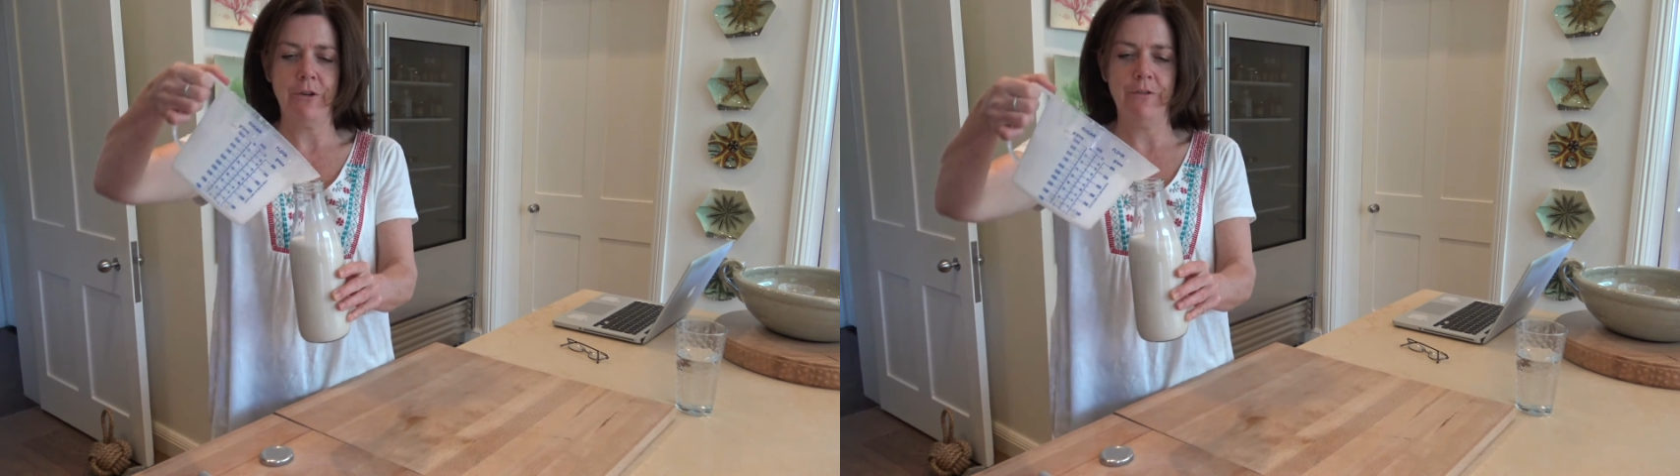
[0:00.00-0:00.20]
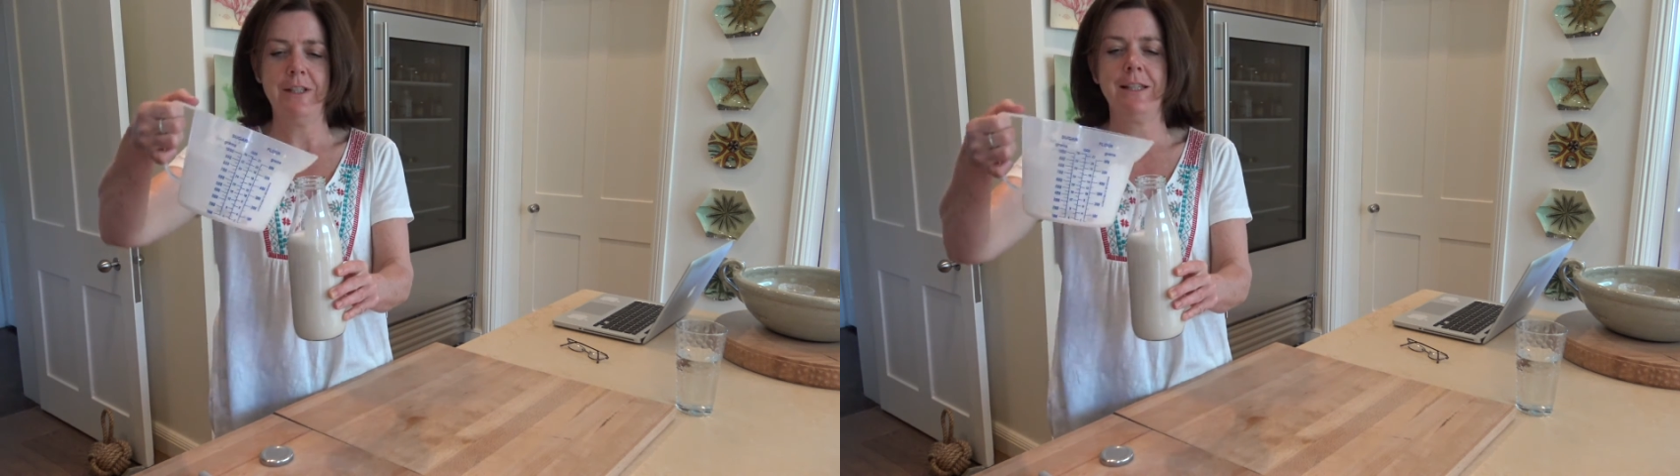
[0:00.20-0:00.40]

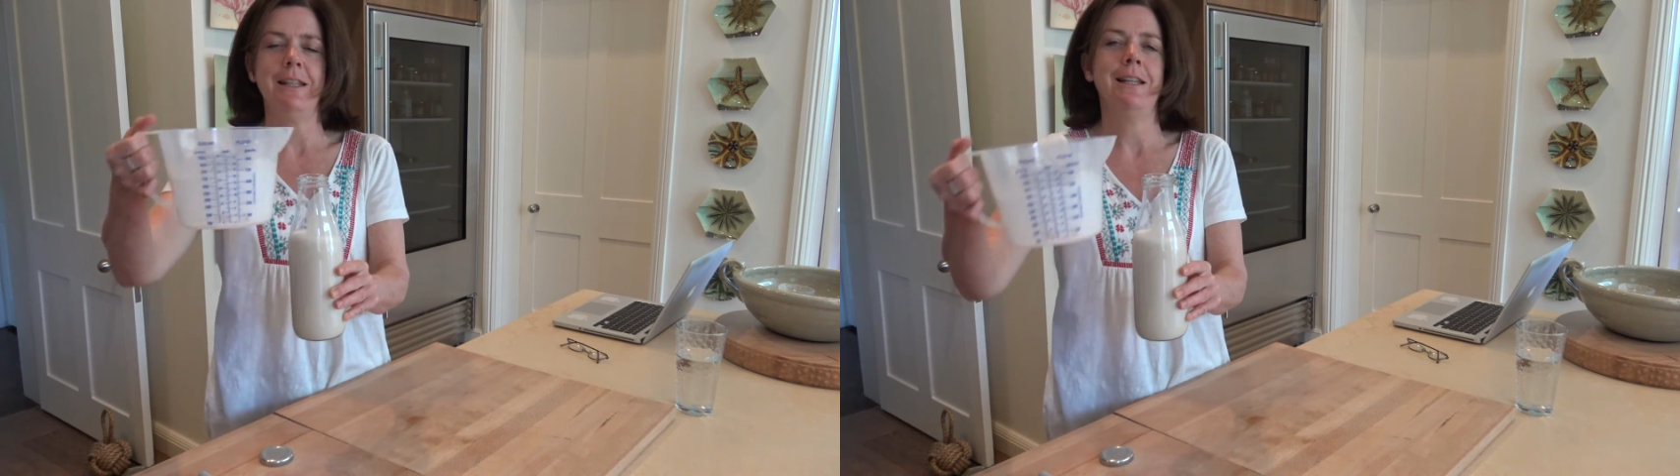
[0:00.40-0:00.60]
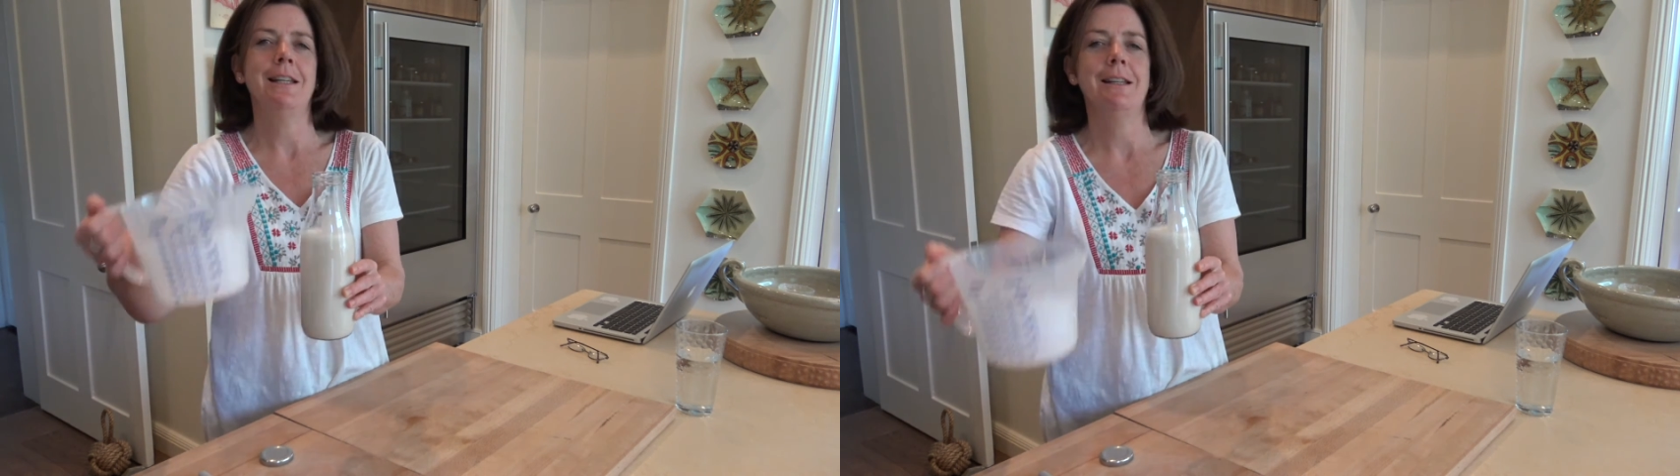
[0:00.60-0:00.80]

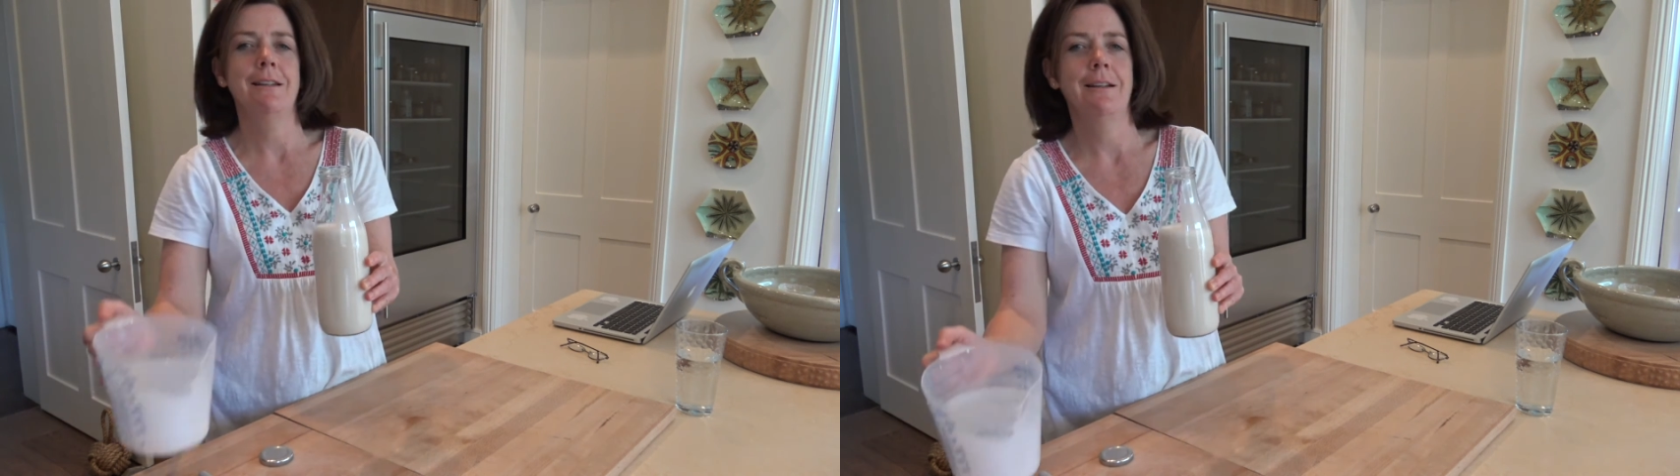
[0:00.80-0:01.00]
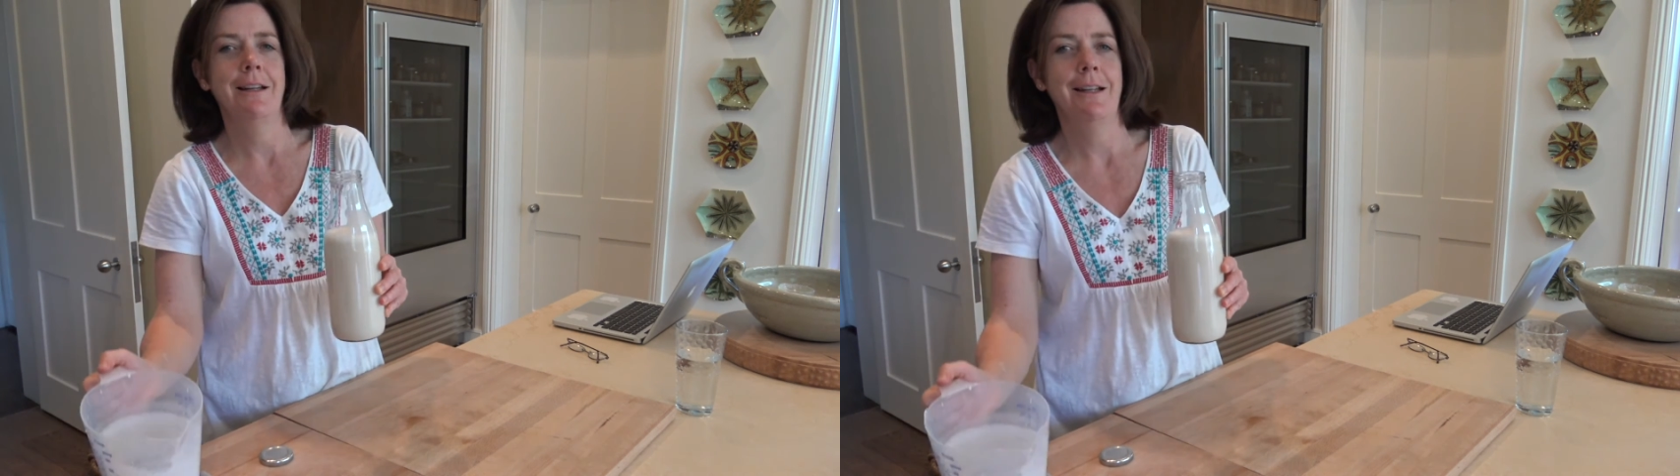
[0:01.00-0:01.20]
obviously Lynn
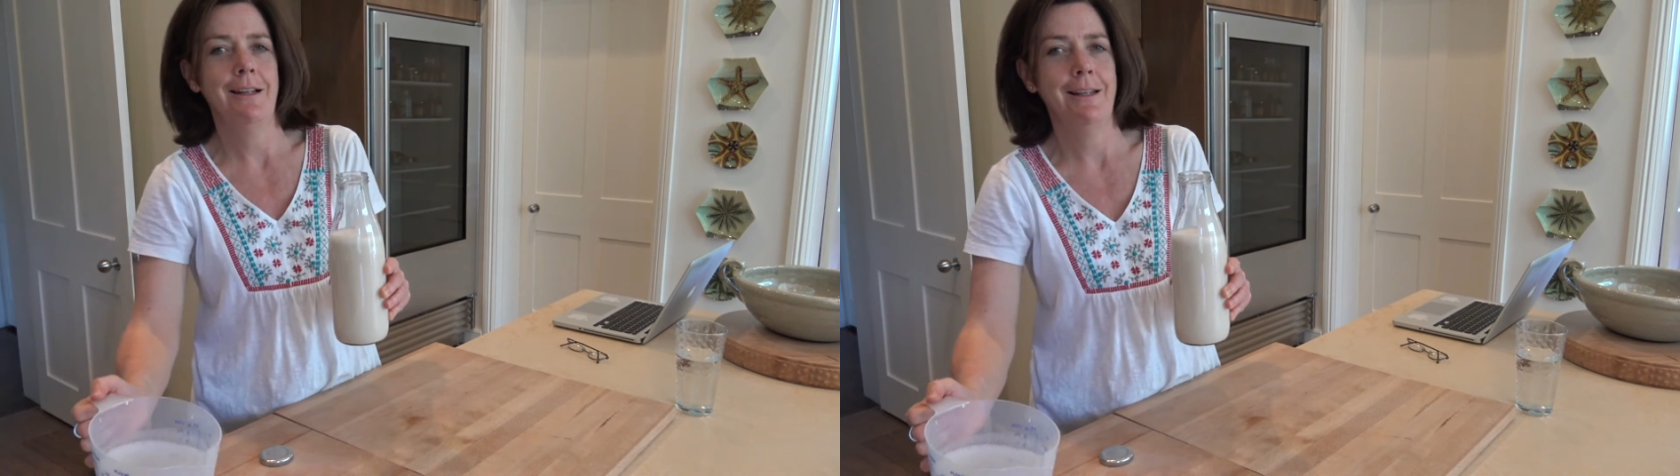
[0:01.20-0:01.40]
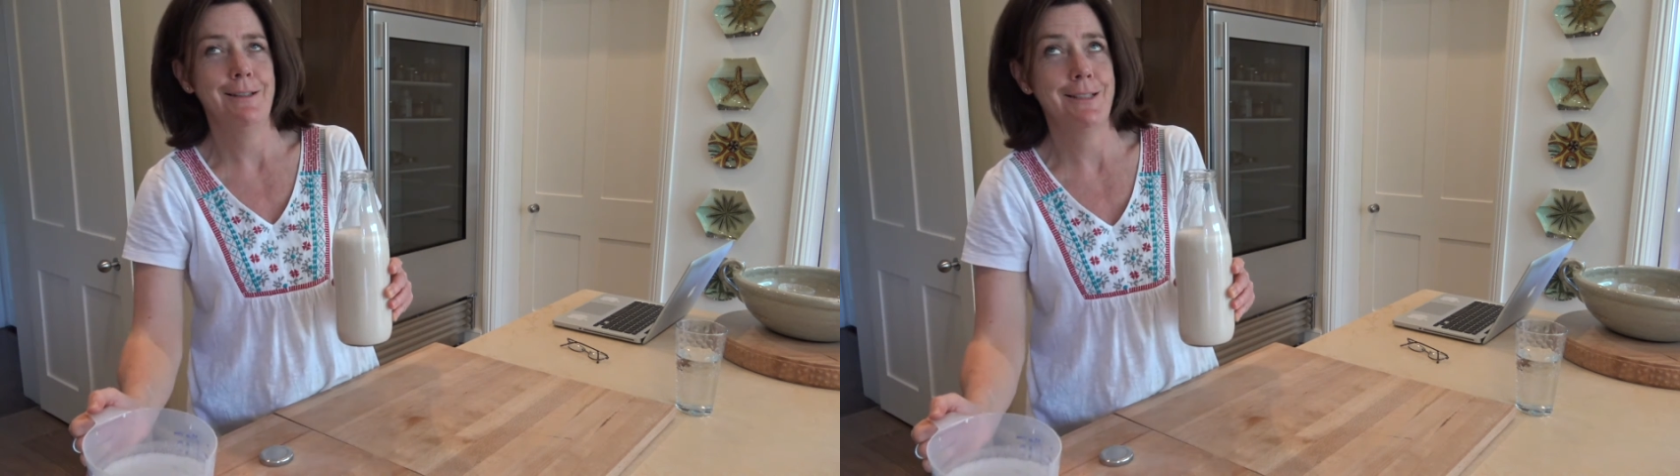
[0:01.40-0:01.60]
and I had
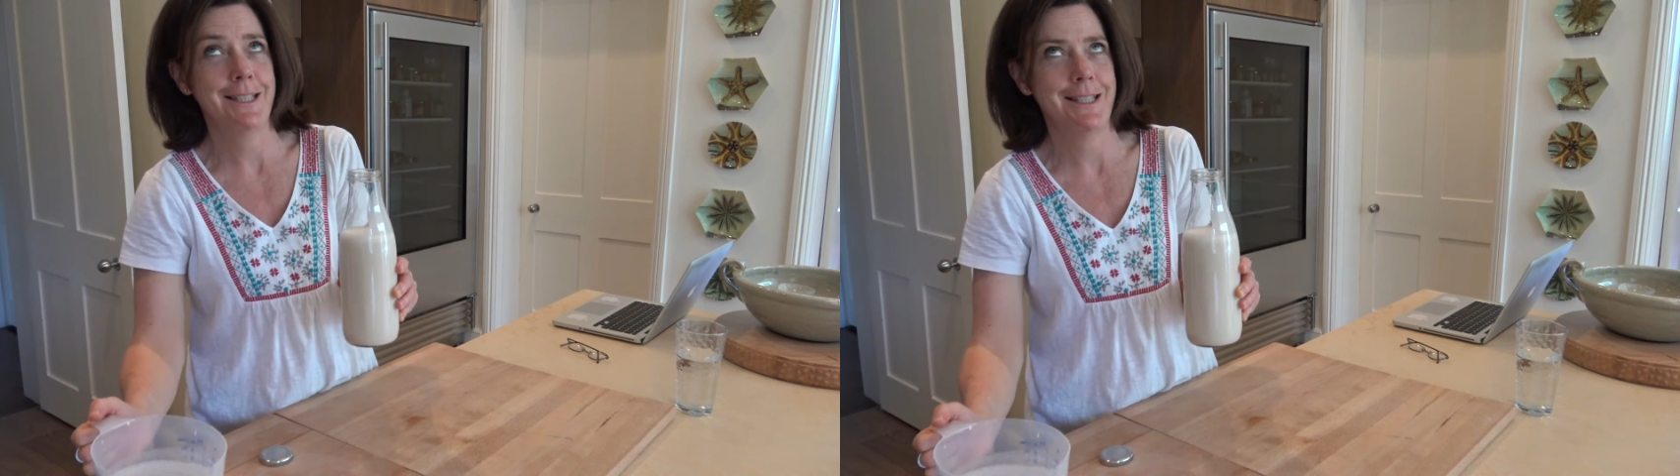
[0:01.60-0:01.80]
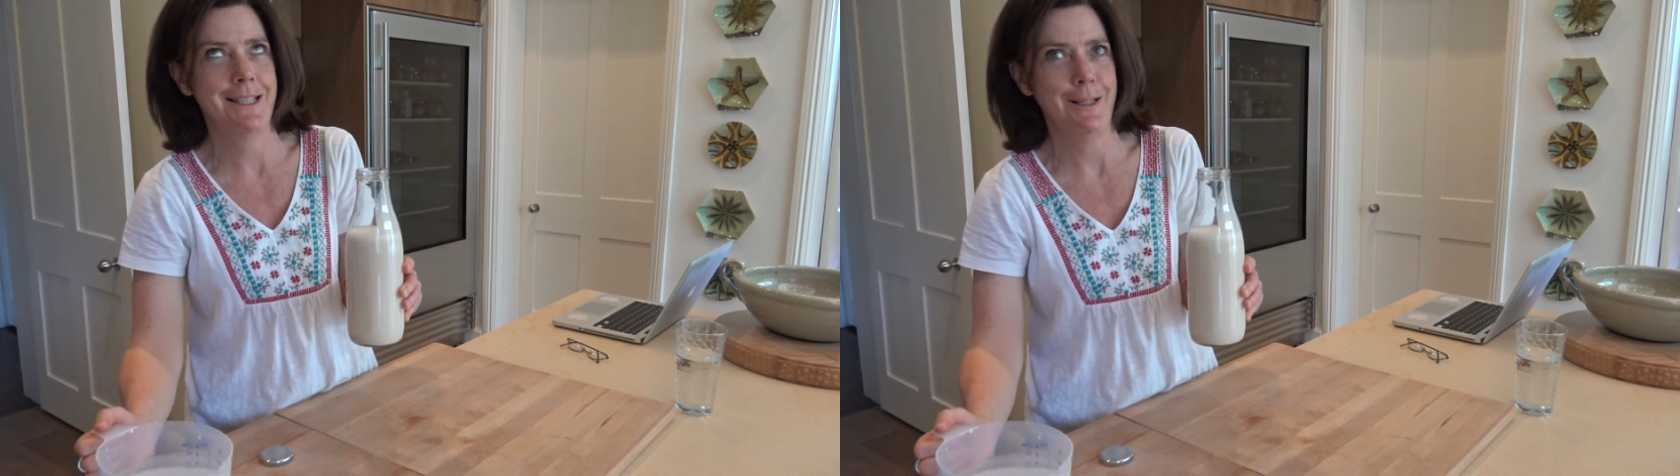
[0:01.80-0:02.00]
a little
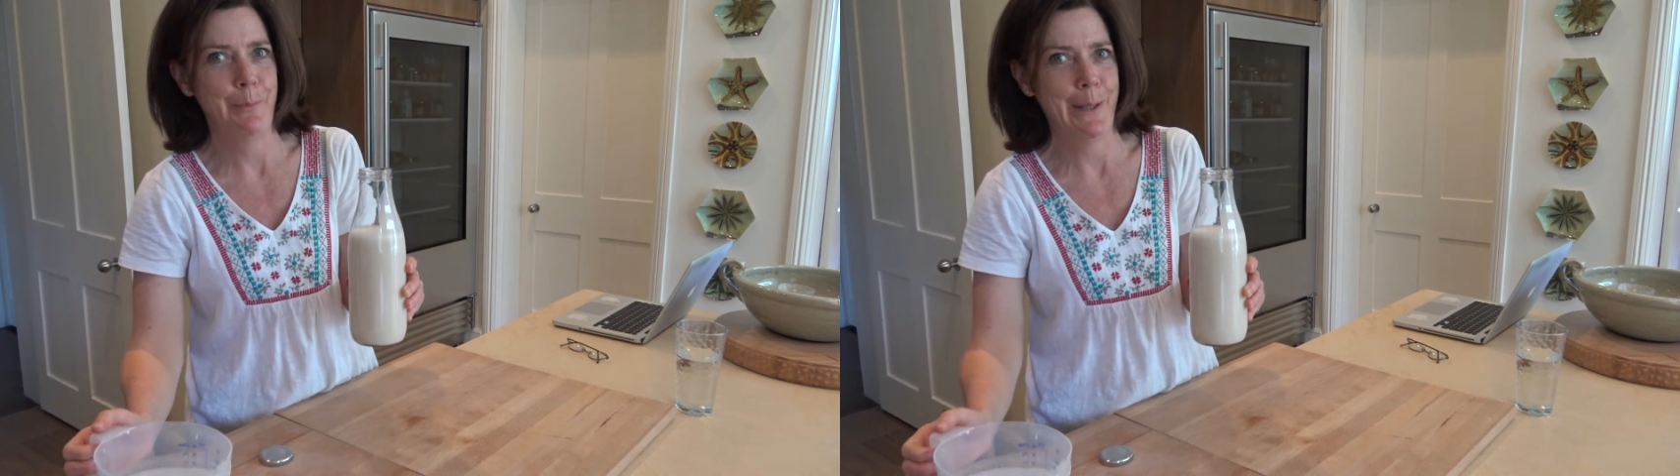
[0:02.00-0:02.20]
sip